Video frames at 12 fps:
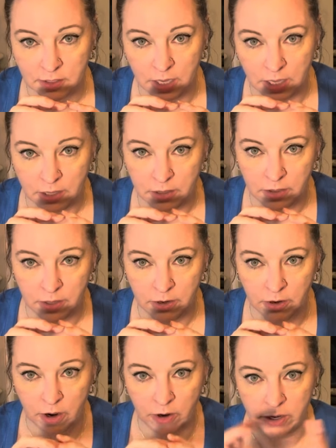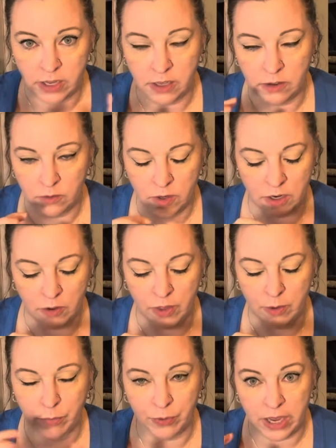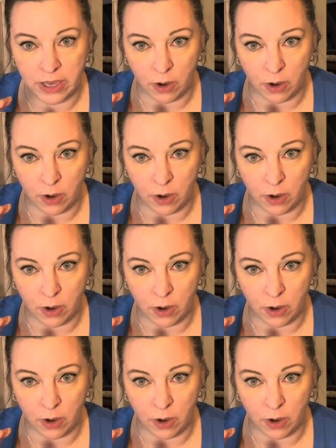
and they're already, you know, they break